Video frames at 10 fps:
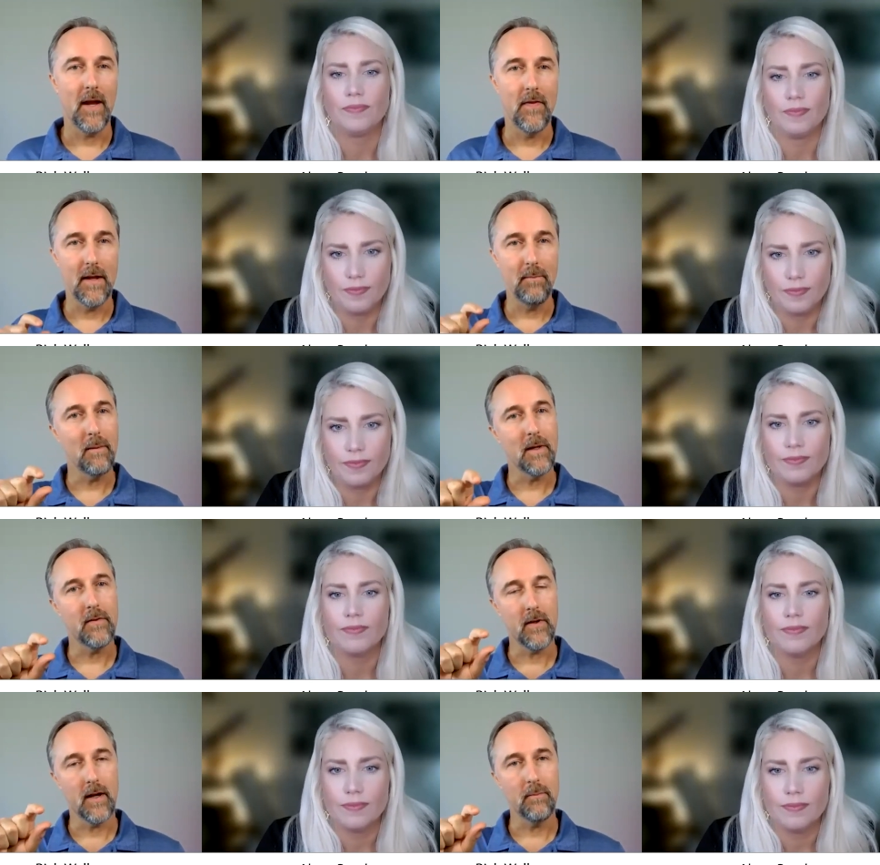Speaker 1: And then maybe
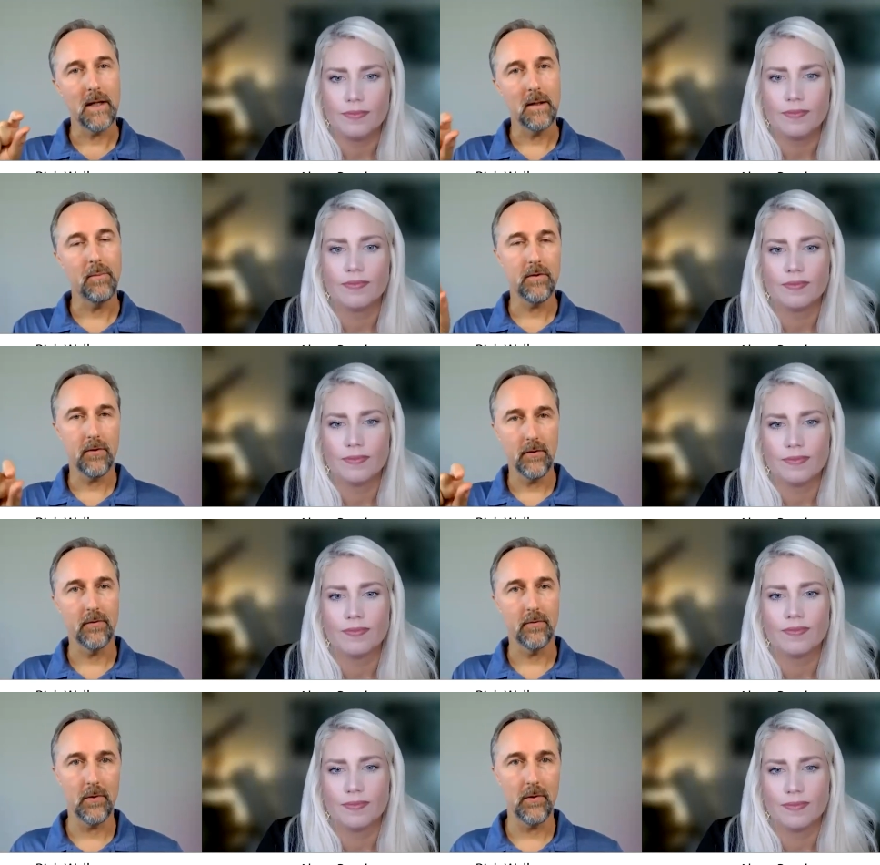assign people to
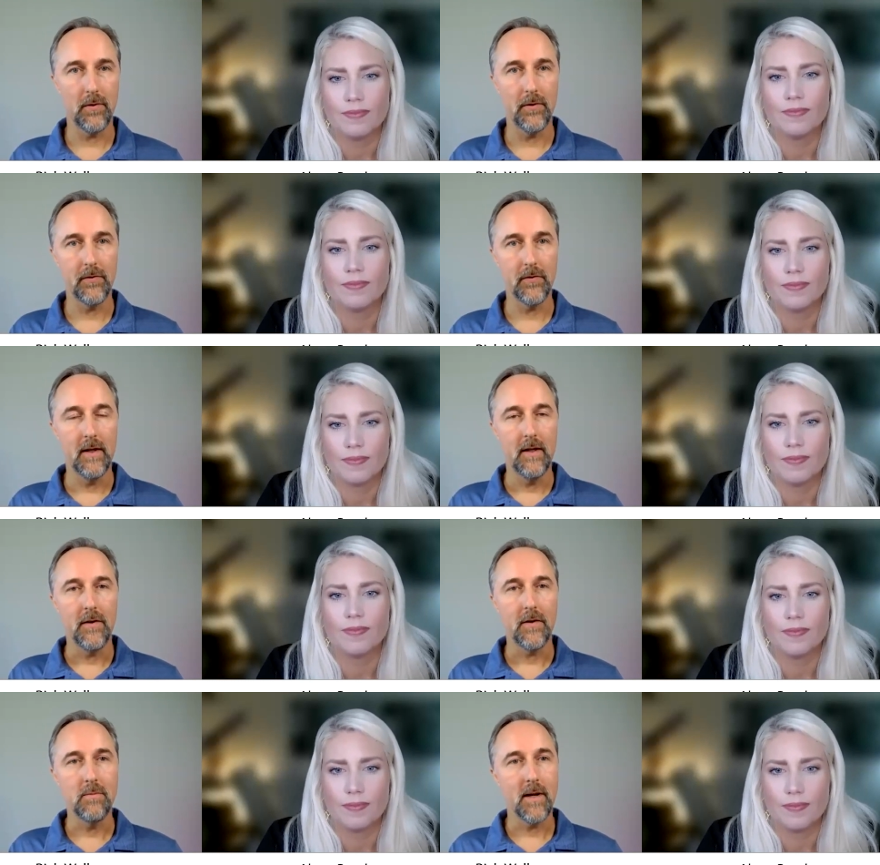those roles.
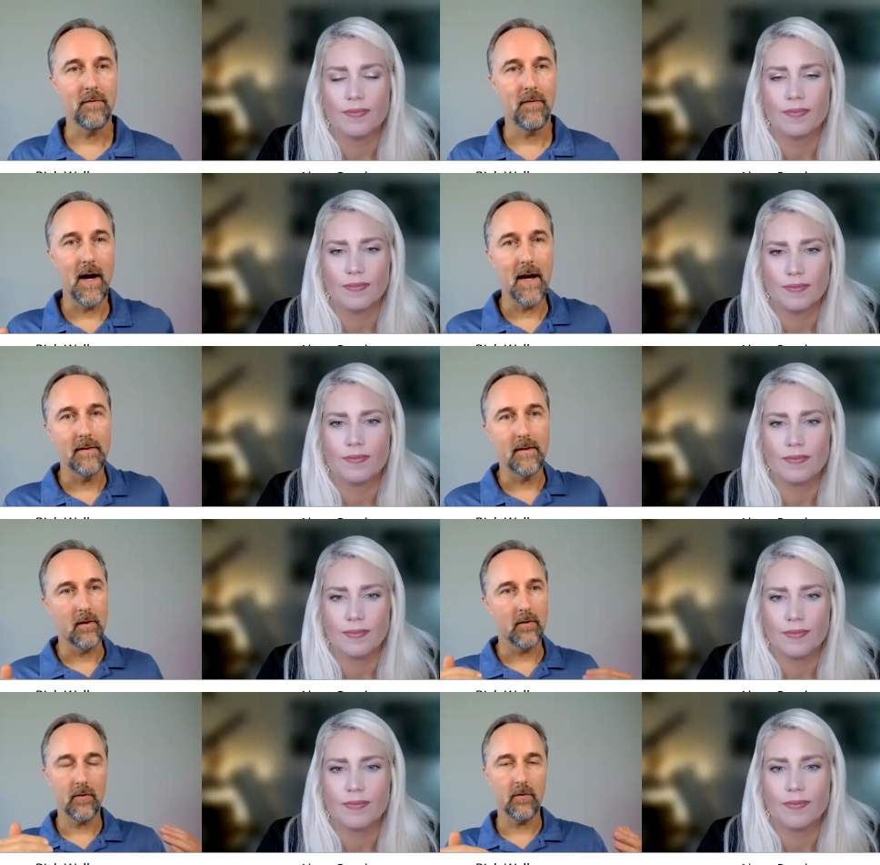You may find that
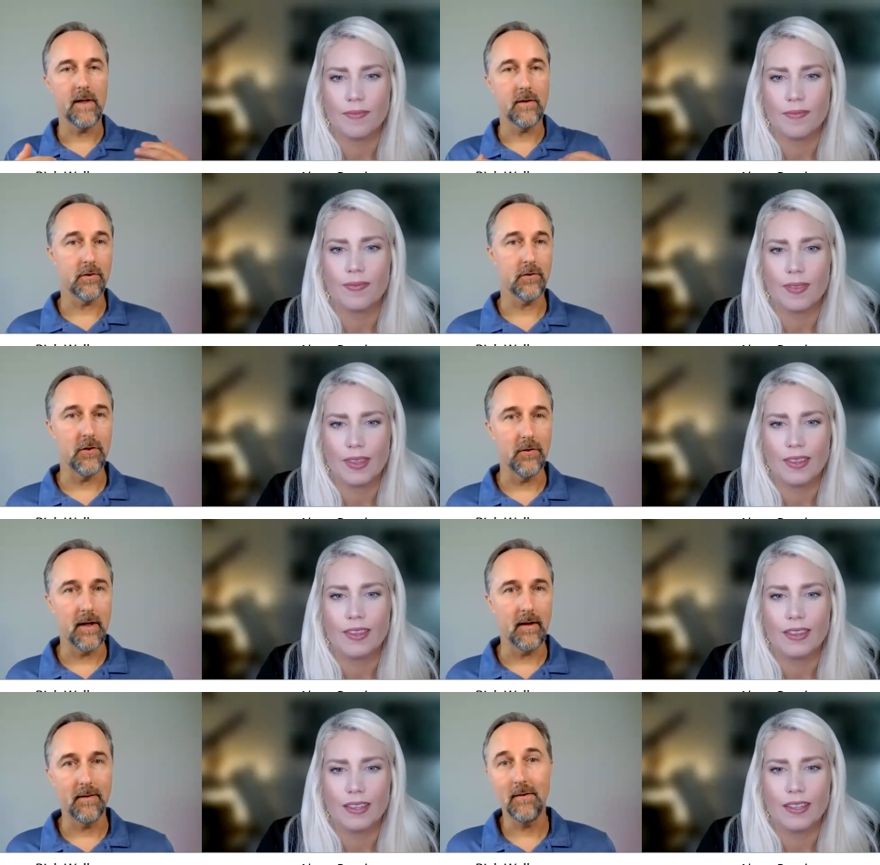there are certain things you're
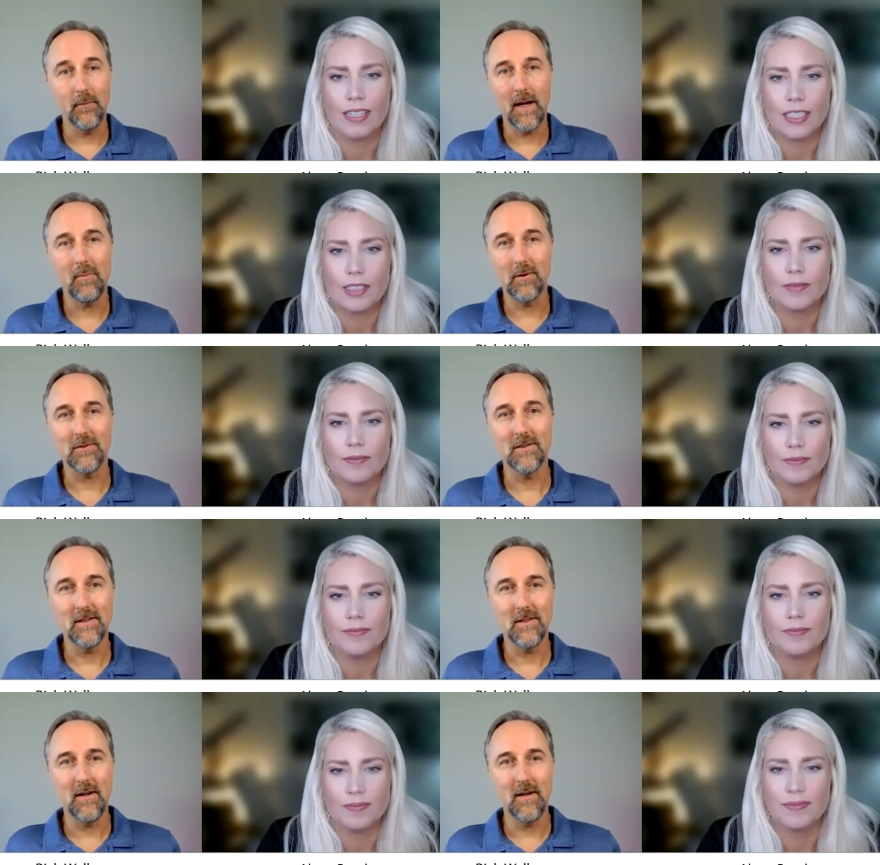doing. And this is what I
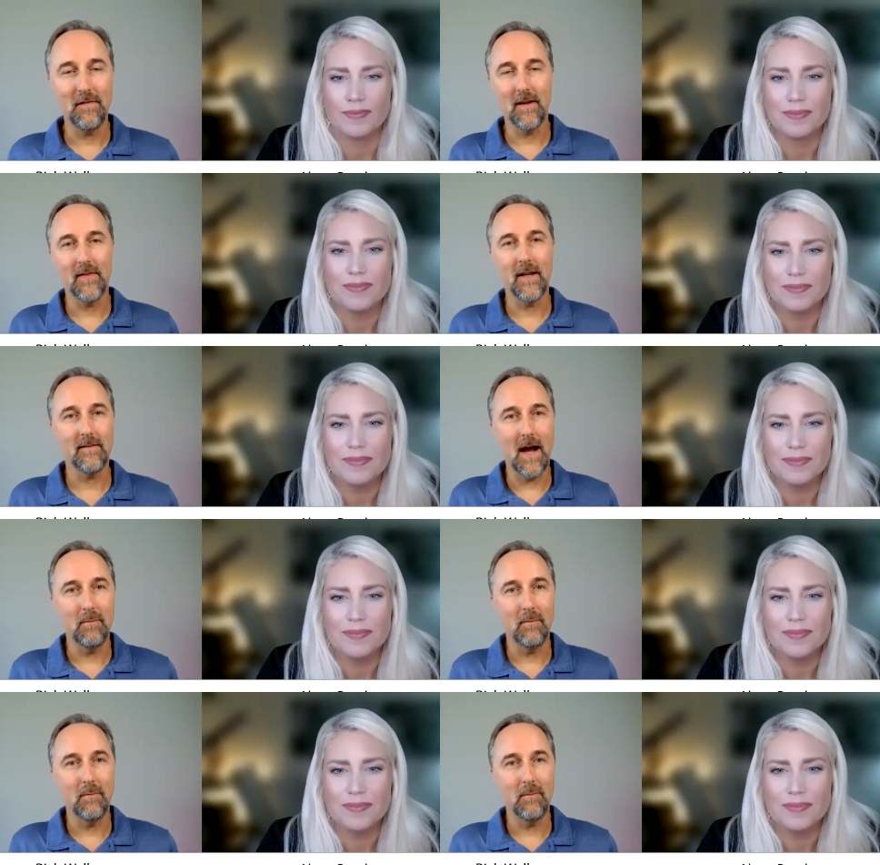personally do. I'll find things